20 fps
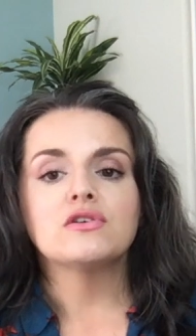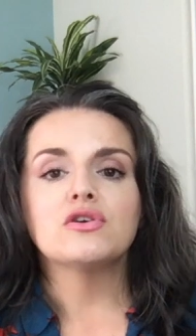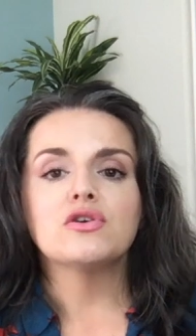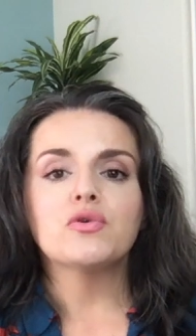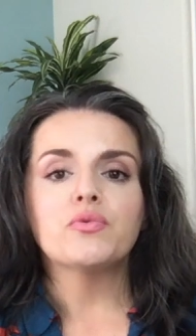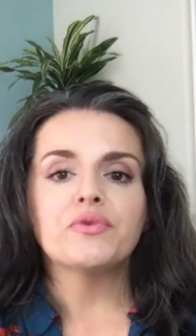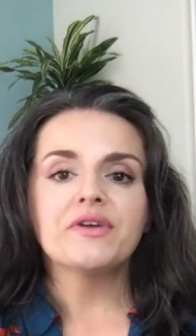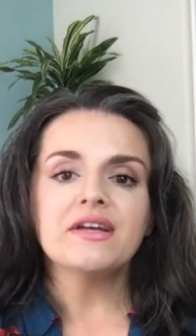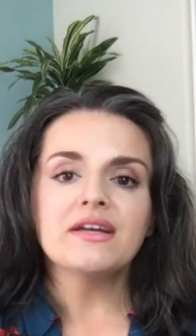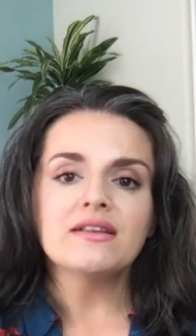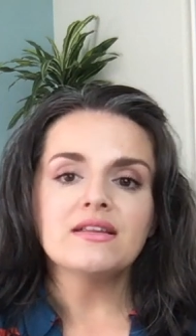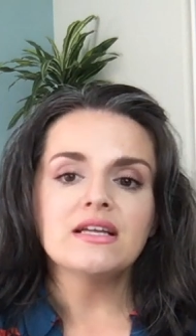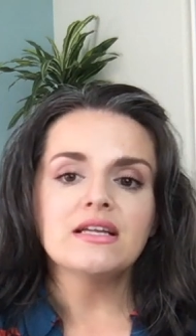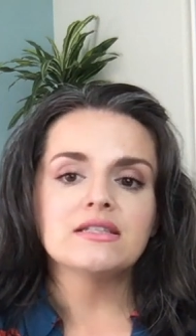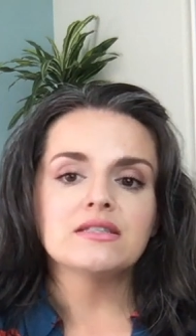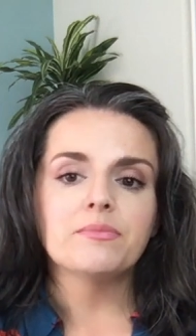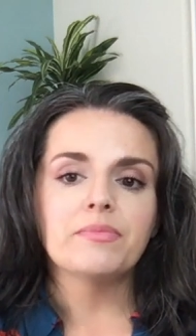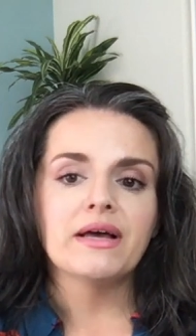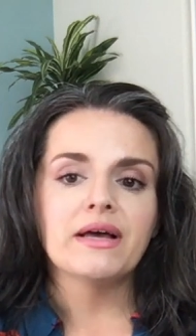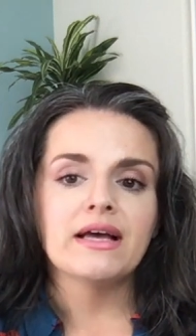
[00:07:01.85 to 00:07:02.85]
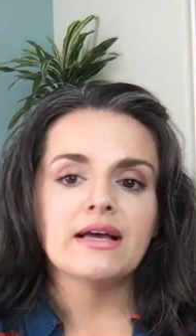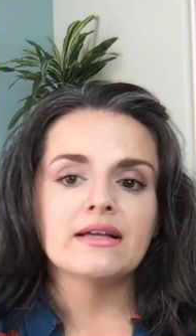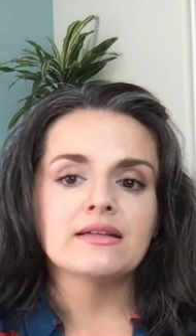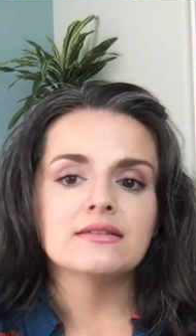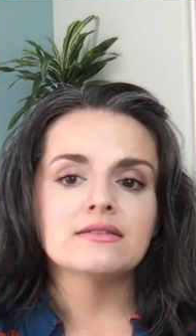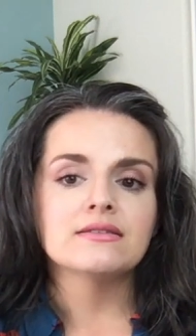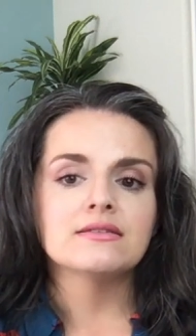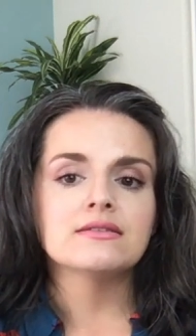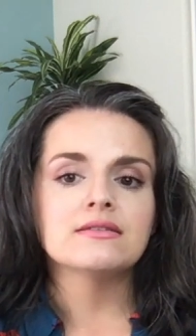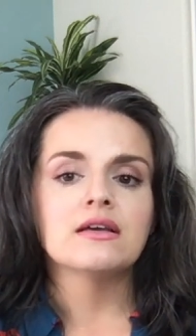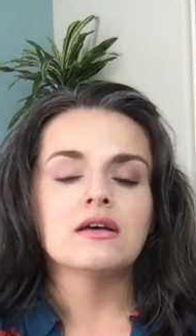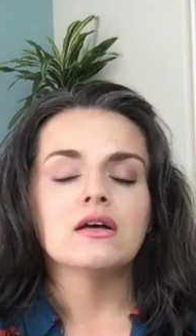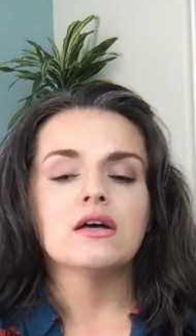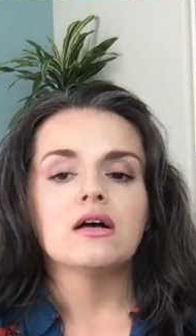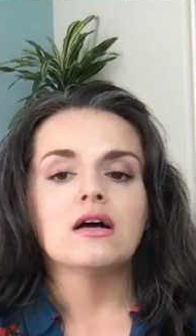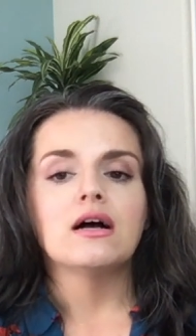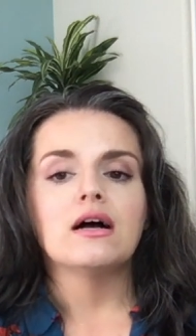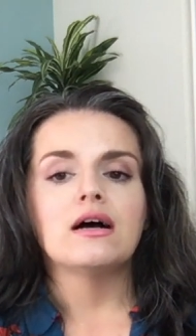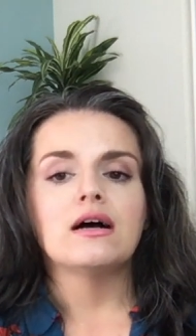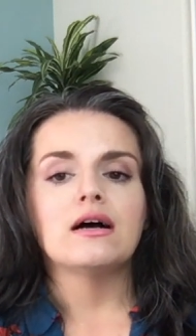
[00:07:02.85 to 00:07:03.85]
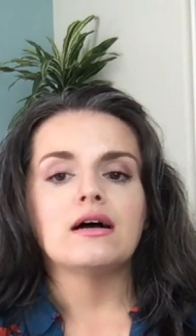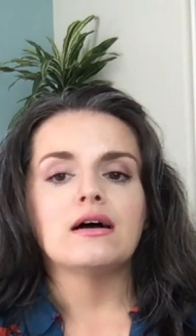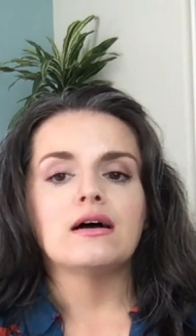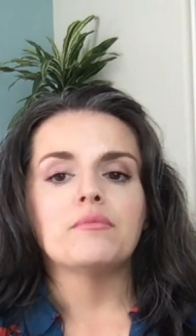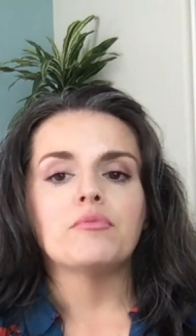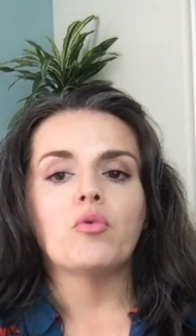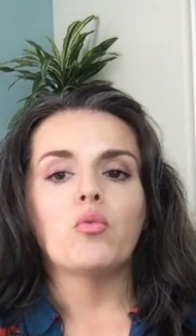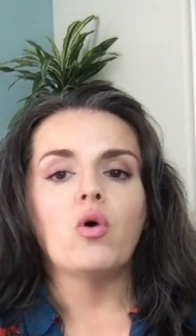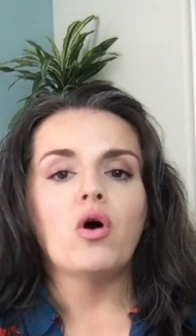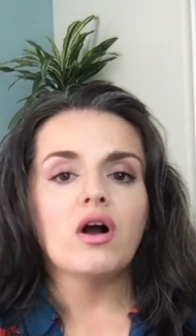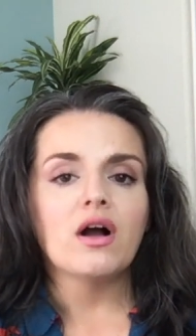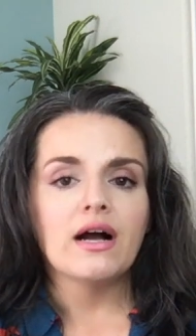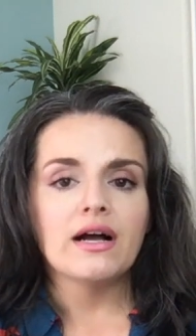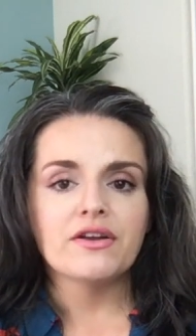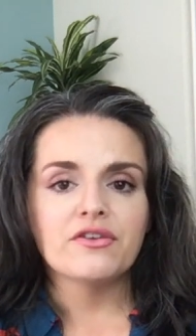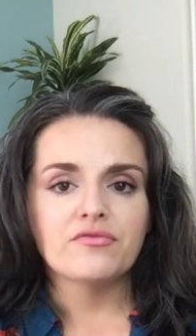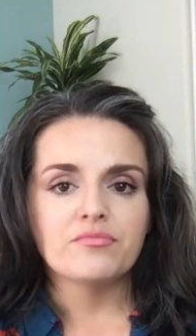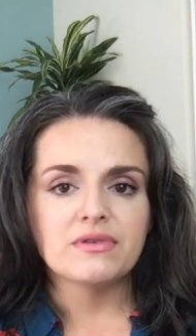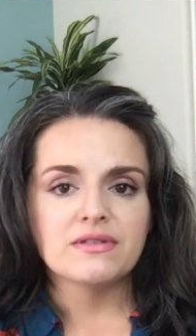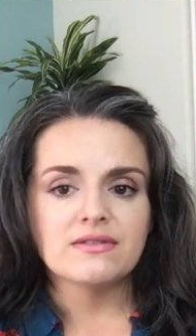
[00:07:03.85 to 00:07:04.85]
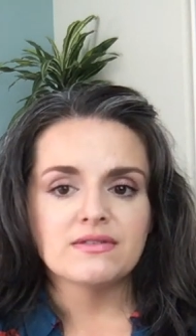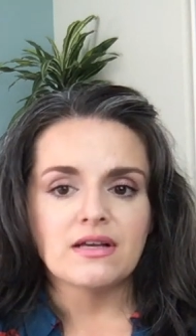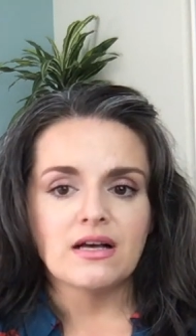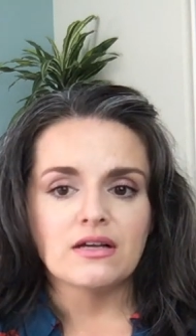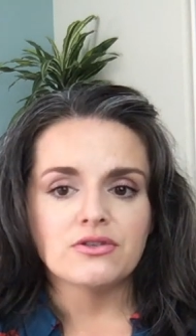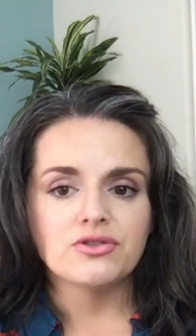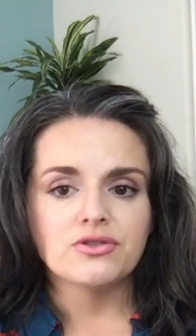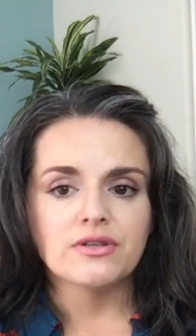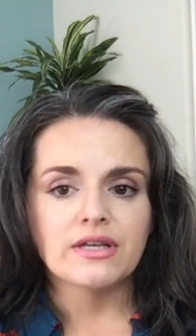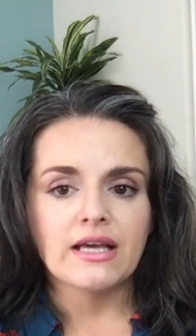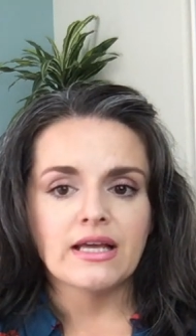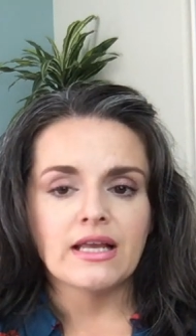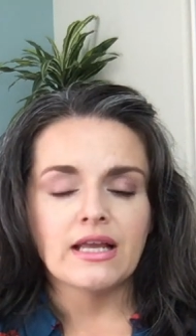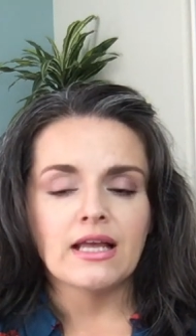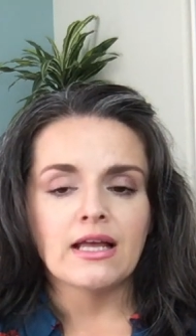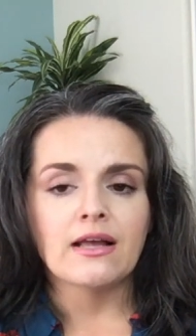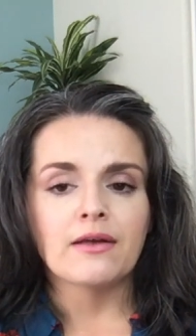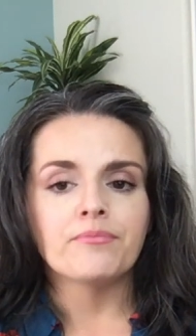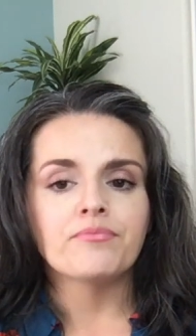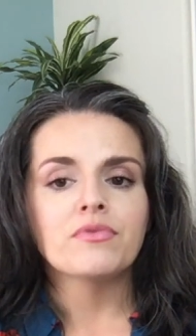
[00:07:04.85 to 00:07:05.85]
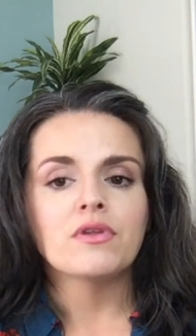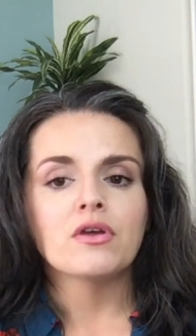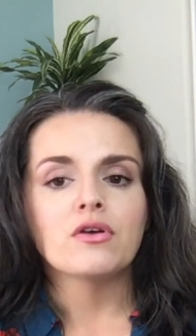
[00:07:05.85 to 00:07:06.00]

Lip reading: it really depends what kind of massage you're getting.